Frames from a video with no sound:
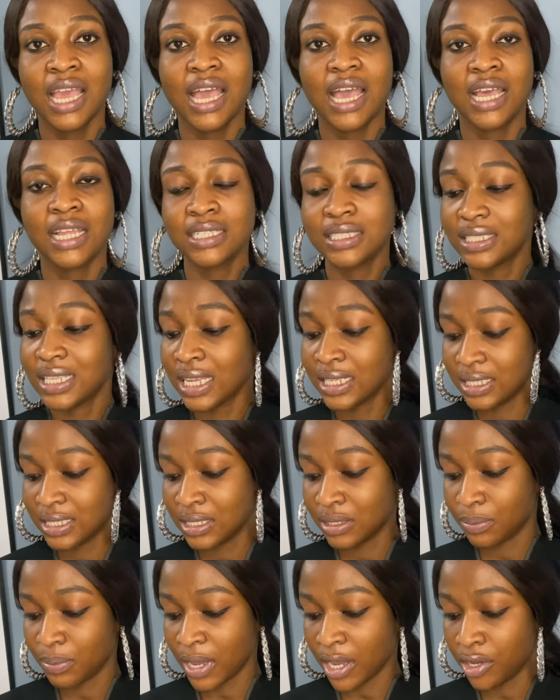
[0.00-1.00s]
And that
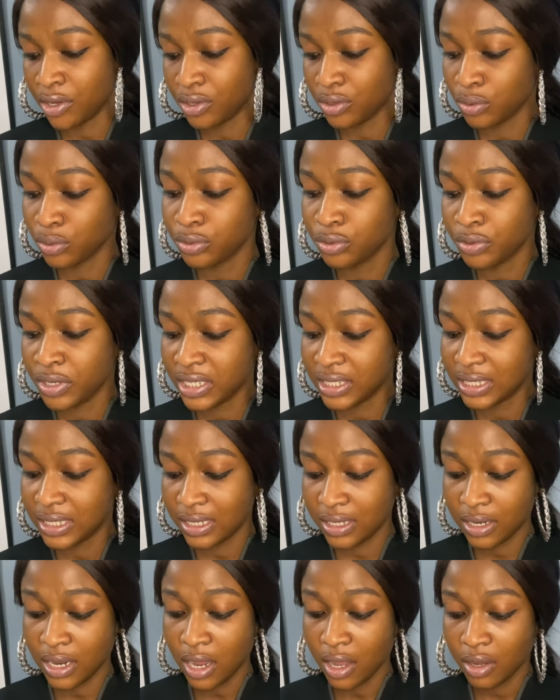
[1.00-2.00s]
is by, you know, knowing
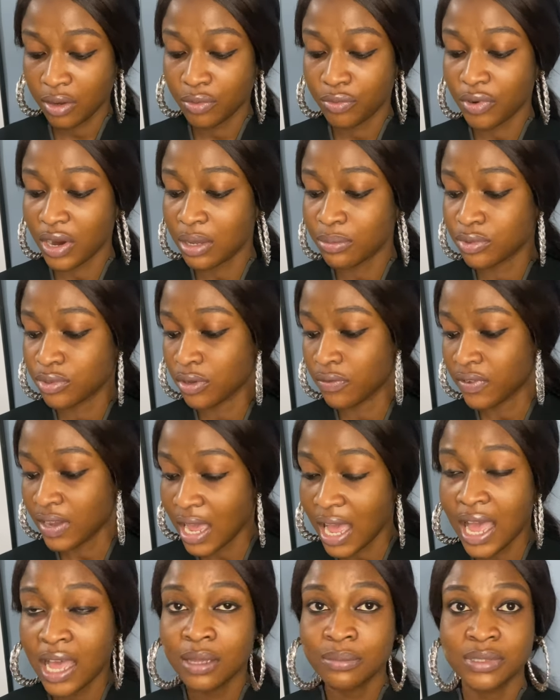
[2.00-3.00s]
the grams of
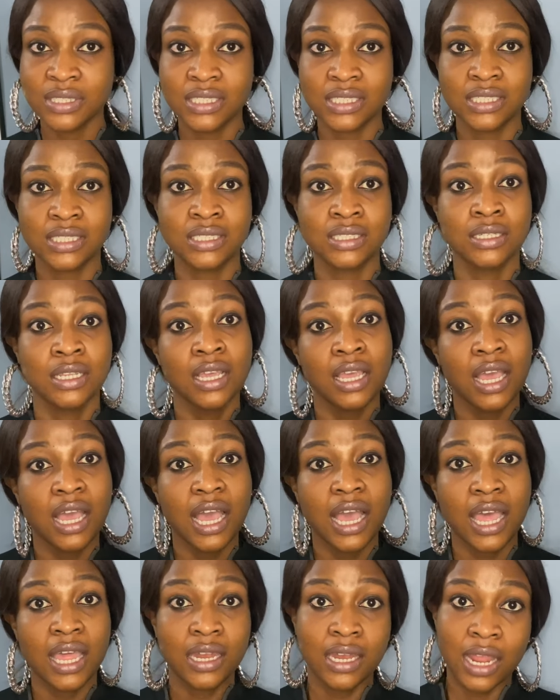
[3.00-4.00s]
carbs in
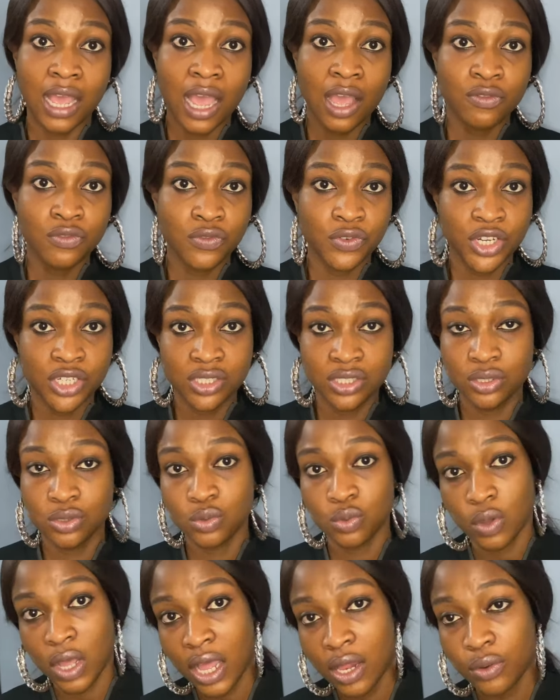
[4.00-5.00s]
an average
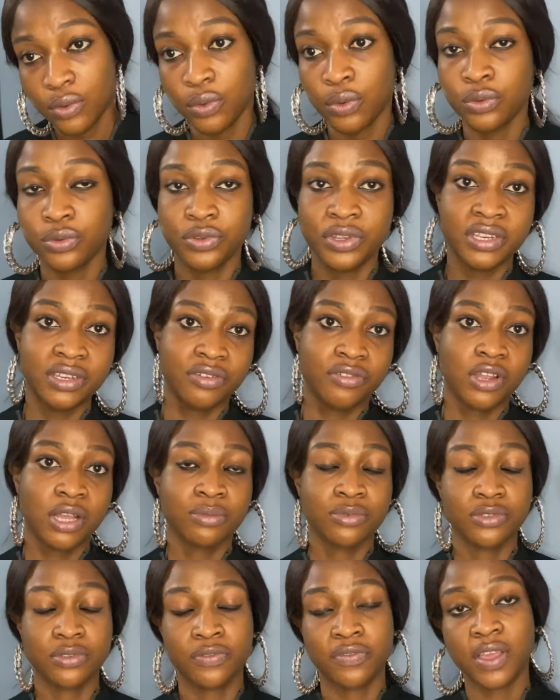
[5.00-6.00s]
swallow, knowing the
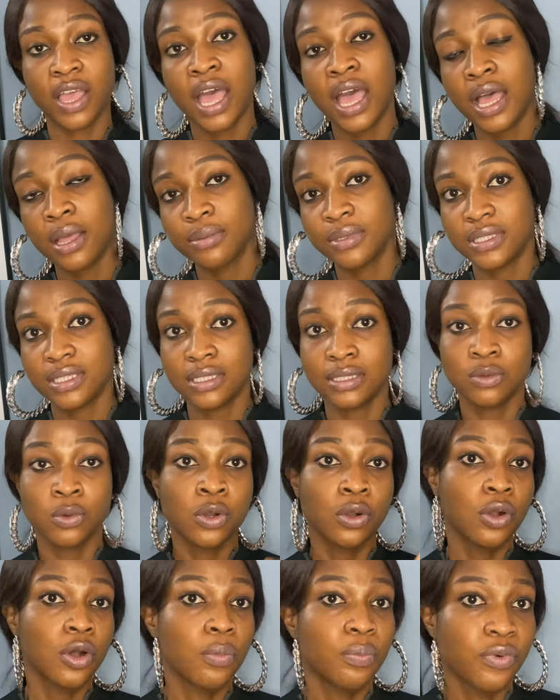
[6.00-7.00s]
grams of carbs in
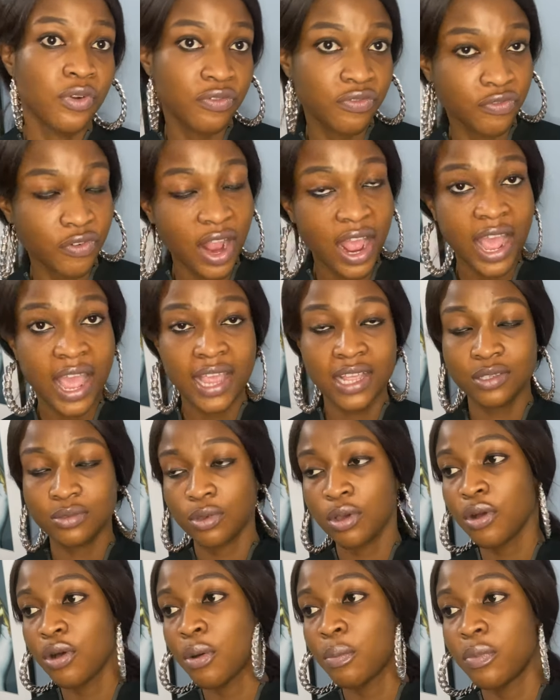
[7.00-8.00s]
one cup of rice,
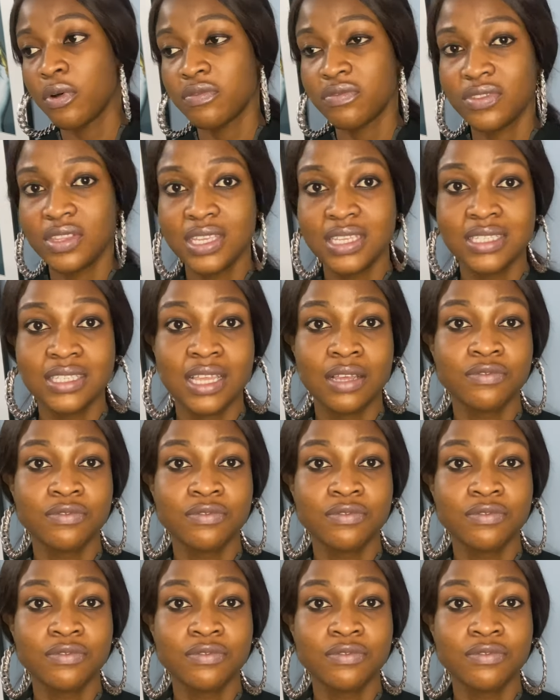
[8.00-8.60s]
one cup of this.